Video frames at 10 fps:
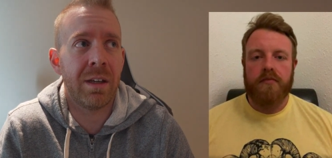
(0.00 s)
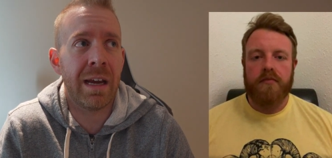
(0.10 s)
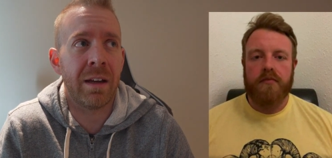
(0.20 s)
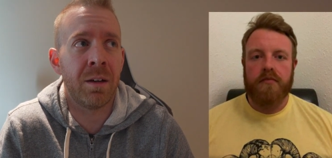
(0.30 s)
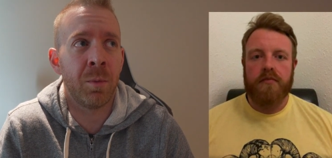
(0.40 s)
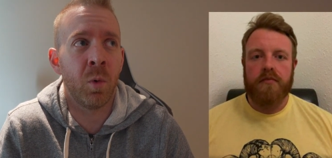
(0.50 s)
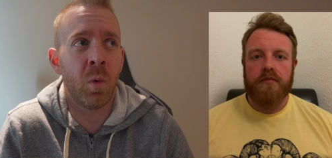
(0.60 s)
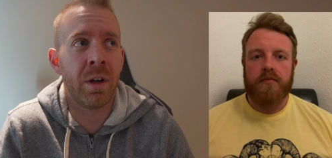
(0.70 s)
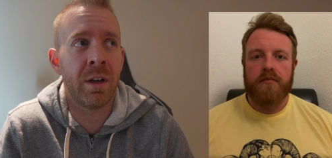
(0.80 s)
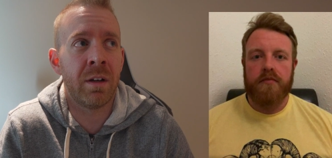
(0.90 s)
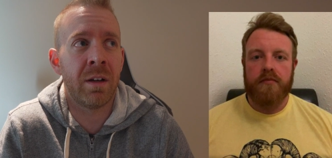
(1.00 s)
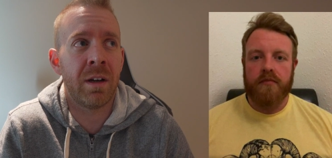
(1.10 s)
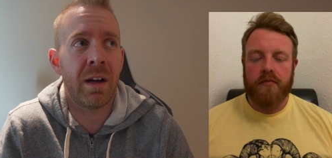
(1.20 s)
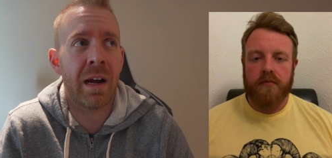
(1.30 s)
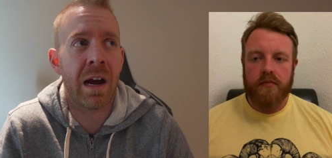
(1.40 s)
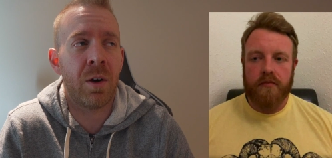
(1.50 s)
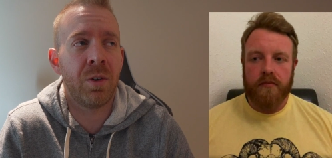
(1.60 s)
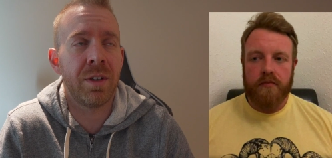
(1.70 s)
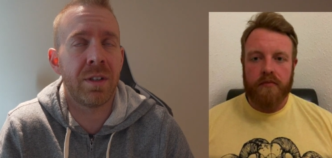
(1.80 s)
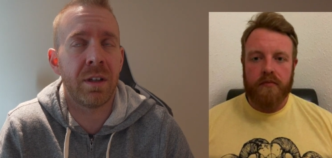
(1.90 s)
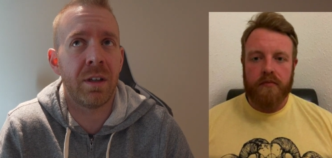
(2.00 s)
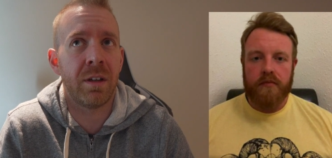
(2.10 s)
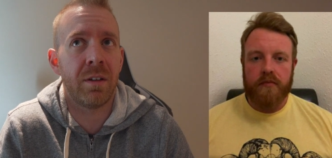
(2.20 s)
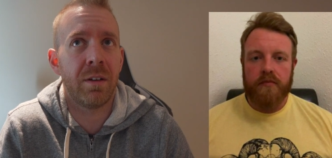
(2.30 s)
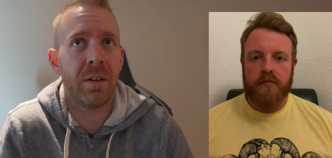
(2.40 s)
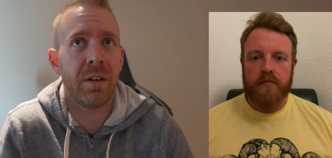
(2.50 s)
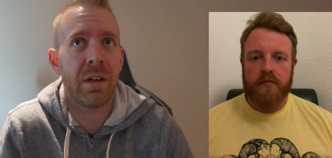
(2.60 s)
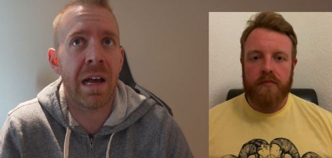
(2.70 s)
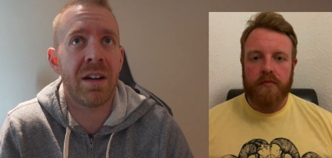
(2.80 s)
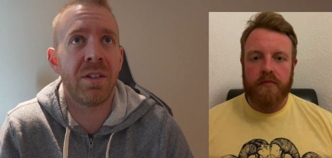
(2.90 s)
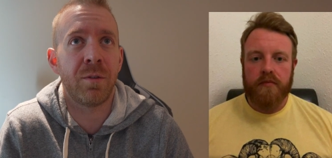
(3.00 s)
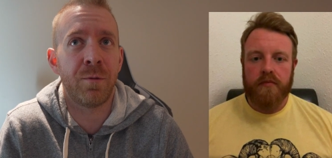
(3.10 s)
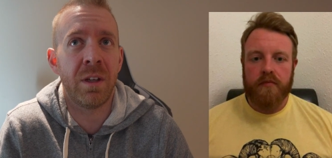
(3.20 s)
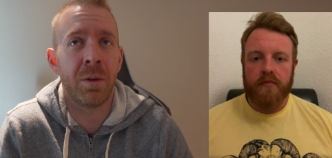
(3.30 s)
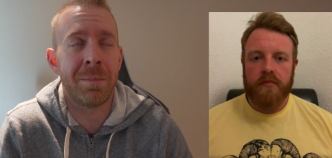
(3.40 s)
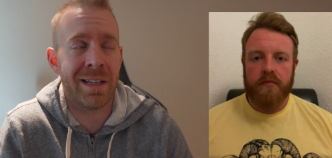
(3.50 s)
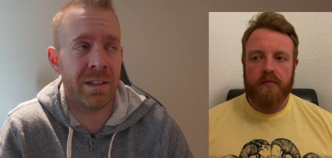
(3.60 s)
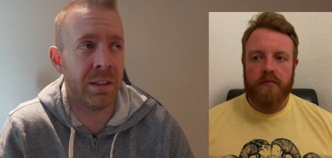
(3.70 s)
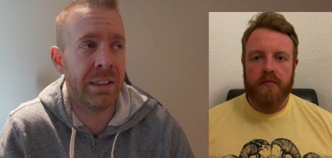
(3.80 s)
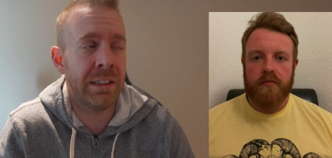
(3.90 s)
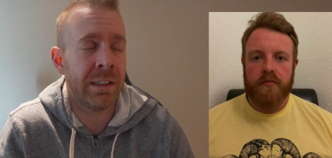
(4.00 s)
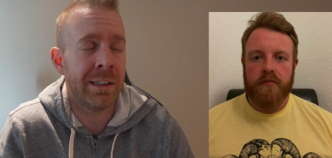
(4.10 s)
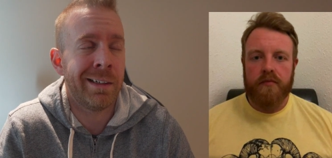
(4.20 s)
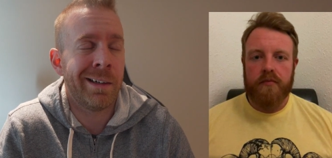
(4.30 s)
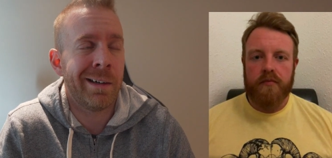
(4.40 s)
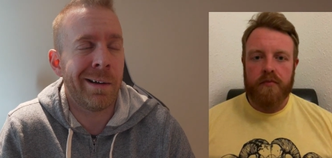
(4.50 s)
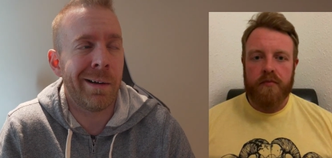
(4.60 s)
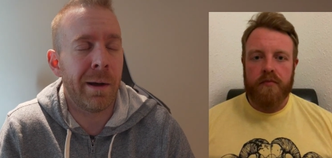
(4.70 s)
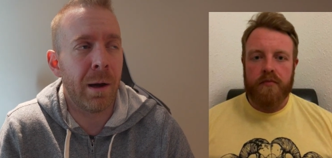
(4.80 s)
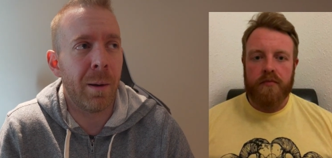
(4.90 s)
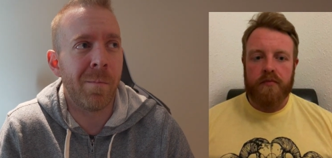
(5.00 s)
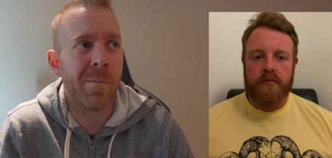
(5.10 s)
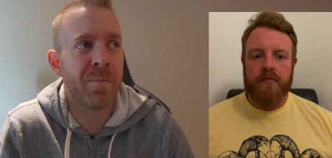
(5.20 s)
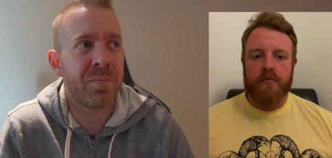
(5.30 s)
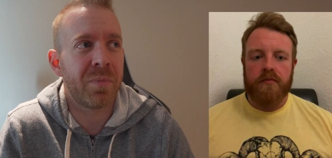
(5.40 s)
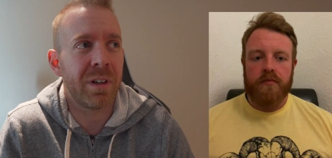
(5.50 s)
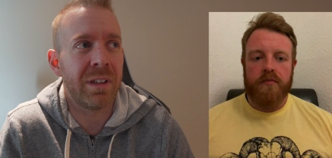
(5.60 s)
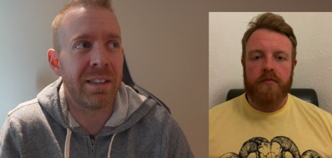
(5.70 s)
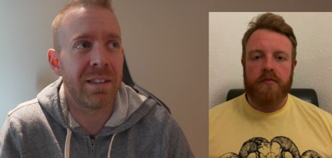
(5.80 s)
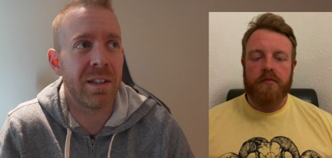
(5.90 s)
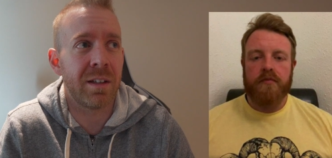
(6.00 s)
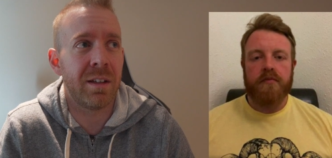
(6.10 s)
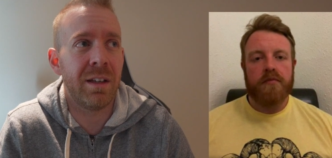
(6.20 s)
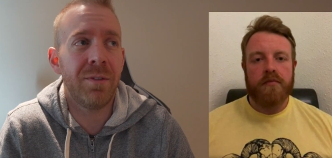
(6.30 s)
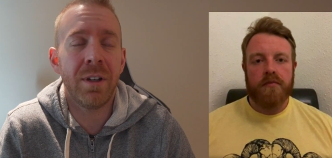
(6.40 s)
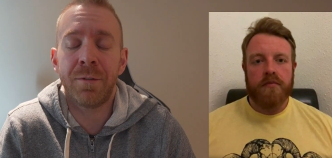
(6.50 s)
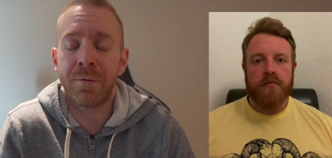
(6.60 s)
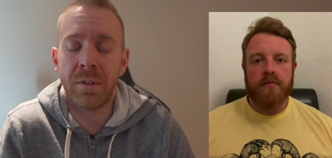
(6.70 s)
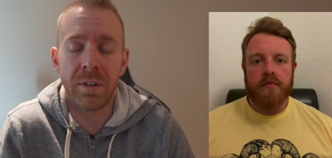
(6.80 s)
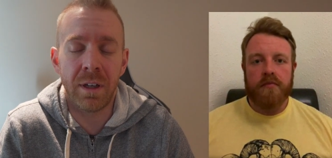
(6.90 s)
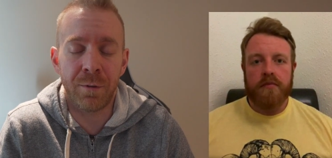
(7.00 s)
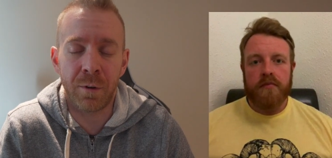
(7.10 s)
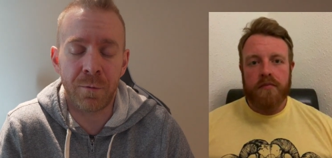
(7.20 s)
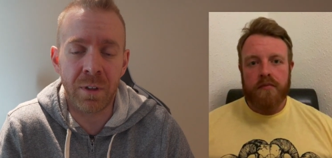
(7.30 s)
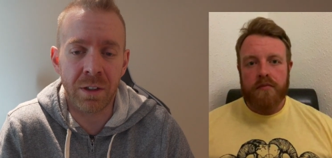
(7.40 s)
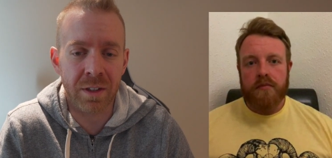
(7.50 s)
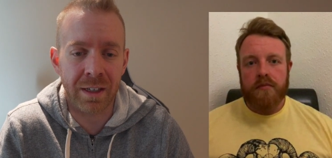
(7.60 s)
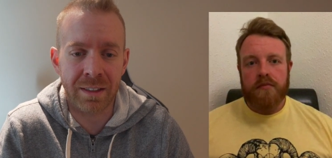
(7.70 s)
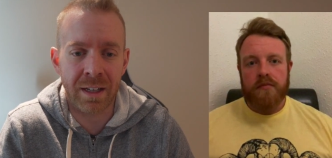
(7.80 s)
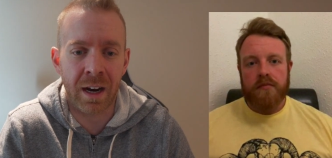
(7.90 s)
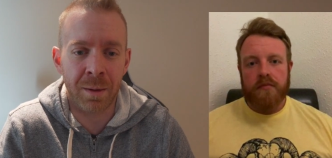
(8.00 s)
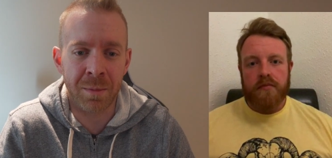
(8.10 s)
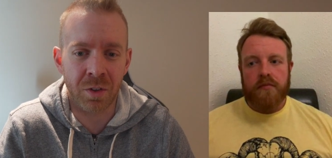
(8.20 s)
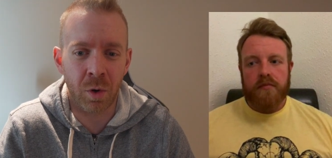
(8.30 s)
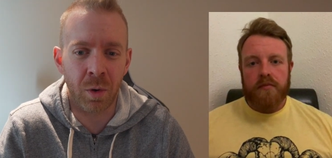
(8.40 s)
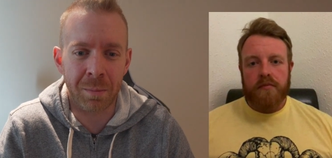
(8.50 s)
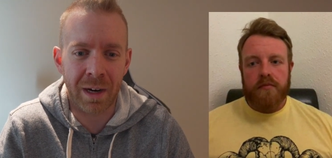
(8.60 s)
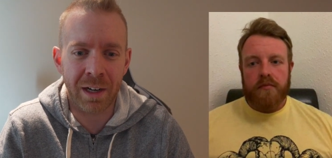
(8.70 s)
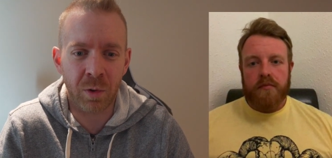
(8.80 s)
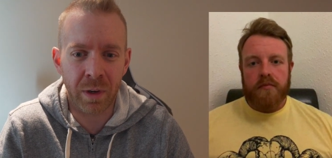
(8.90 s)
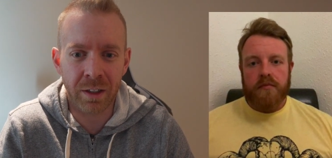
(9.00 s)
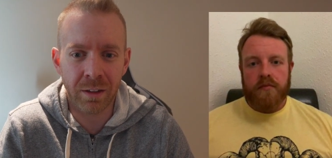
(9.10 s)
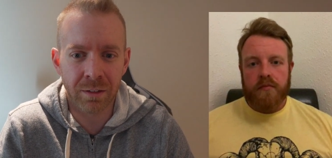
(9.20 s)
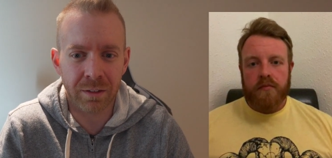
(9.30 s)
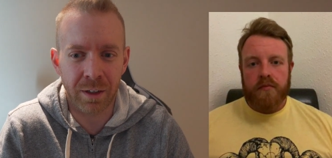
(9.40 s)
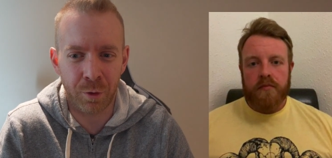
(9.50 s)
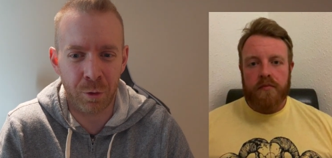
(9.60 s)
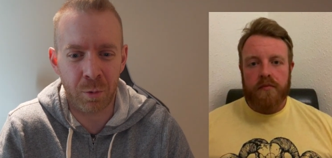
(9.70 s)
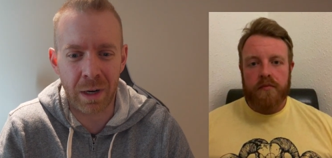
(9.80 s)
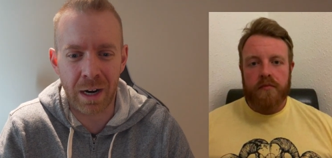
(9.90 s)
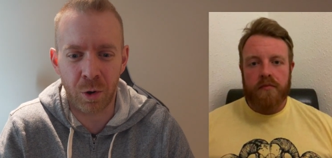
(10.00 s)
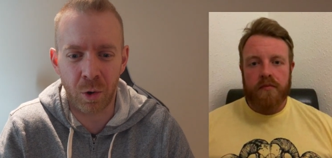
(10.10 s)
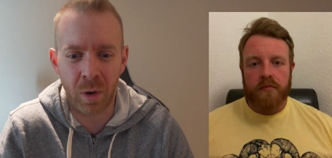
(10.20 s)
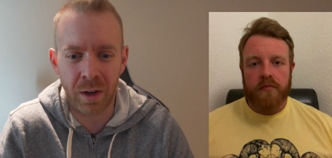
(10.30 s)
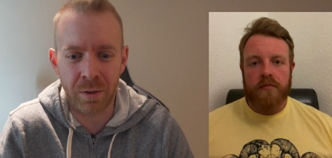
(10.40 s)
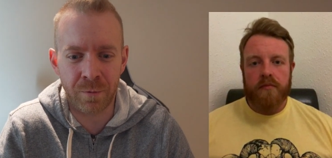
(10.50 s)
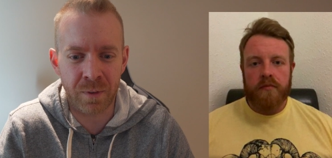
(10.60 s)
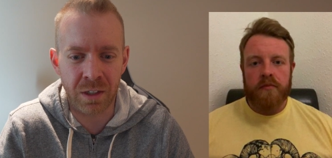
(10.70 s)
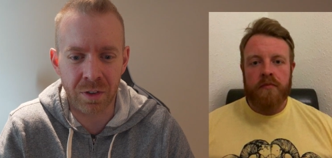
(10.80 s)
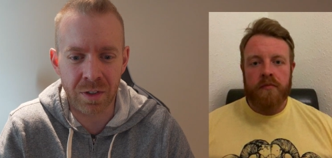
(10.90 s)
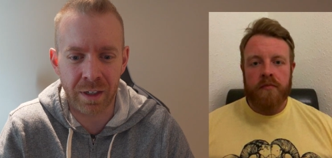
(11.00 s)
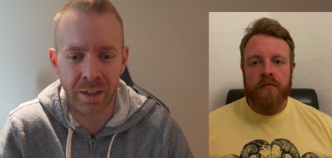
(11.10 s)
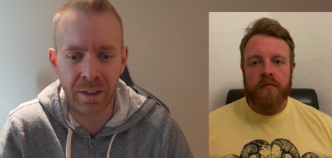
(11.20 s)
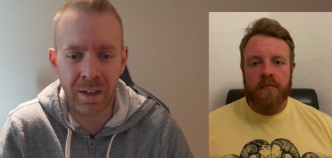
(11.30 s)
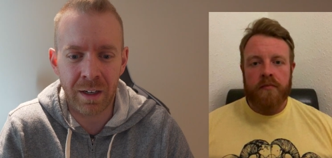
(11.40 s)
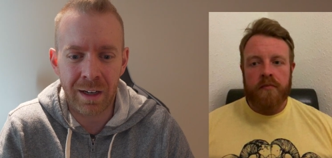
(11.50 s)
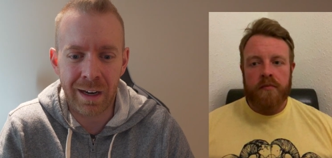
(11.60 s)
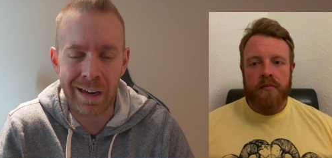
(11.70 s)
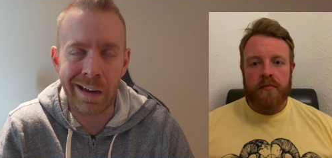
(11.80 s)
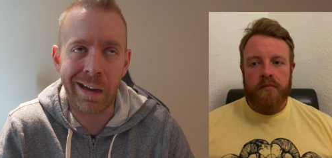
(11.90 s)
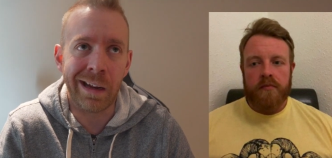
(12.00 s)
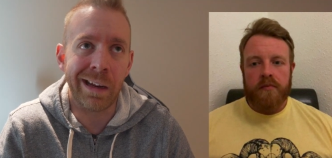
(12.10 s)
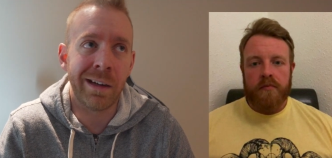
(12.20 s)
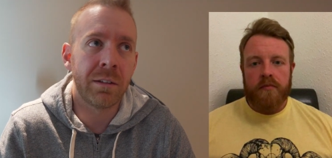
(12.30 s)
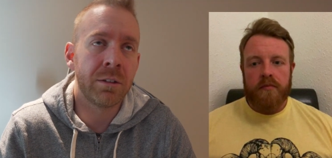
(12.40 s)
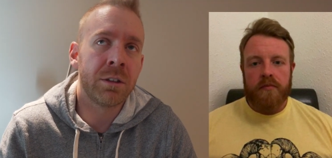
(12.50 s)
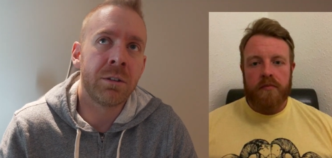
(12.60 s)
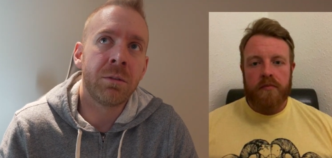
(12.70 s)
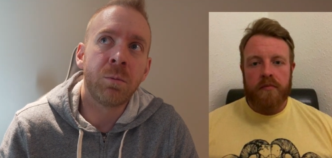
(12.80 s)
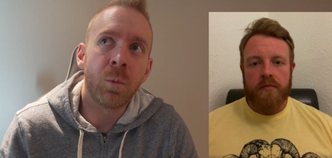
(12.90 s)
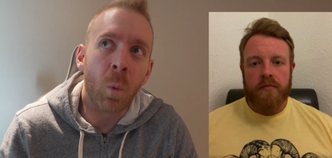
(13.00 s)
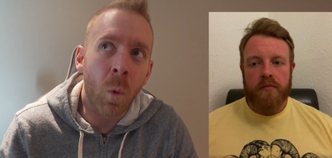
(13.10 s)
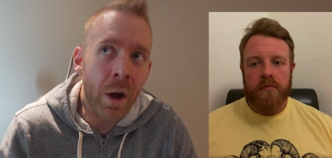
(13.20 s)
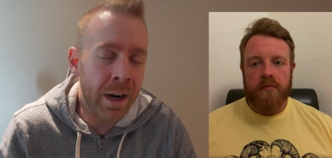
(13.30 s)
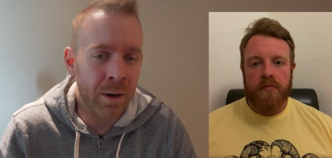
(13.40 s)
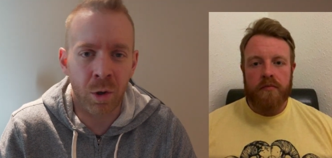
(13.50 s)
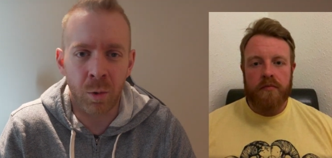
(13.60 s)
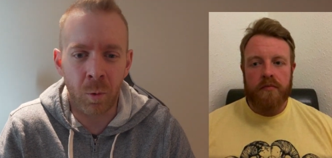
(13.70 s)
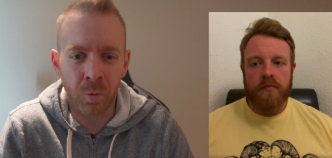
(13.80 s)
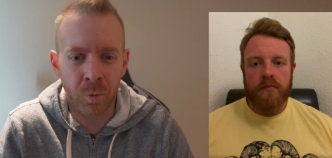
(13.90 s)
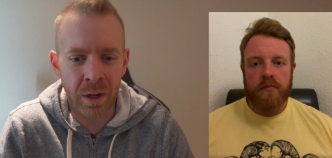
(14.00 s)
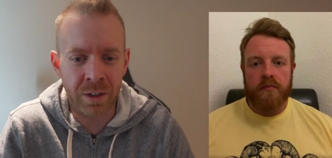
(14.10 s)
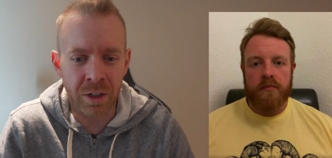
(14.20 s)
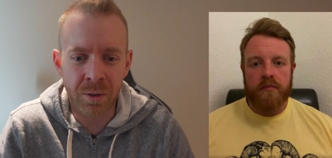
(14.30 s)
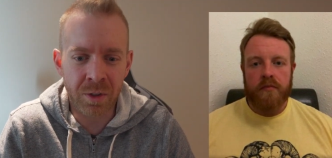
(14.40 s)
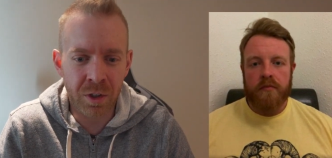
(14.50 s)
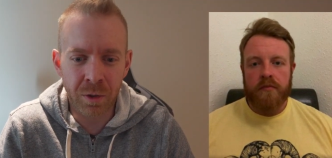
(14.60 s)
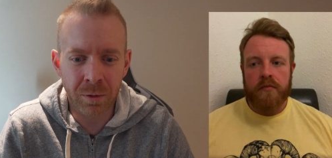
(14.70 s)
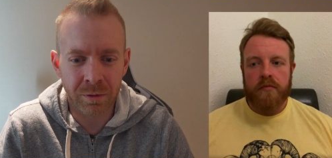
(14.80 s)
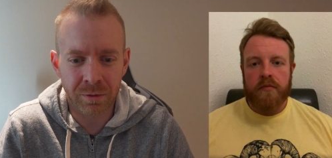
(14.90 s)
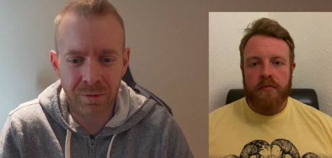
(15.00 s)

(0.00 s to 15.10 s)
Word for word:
Speaker 1: Yeah, number one, how does it how does it feel mentally? Um, like does it even if if it feels like time is going by quicker if a three hour run feels like a one hour run used to